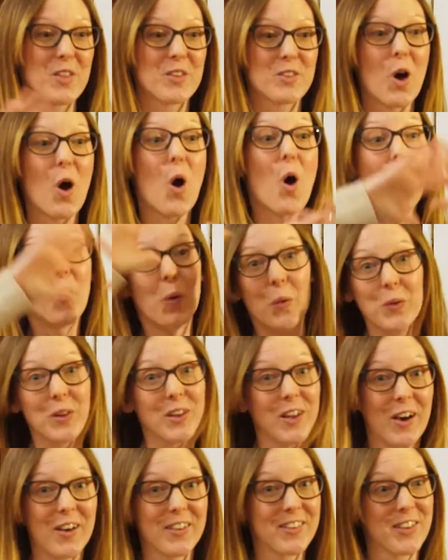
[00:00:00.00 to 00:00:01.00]
There's a
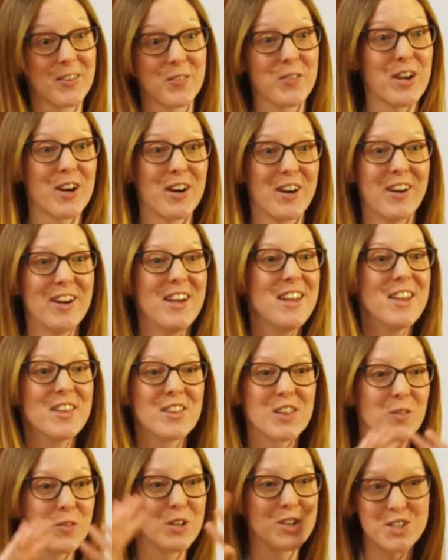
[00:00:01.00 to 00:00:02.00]
whole lot
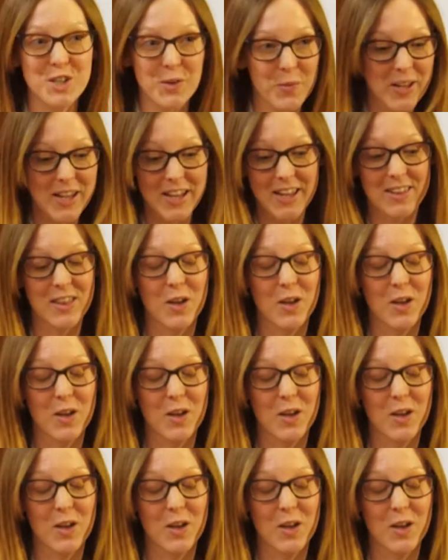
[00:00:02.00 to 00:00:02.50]
that we're doing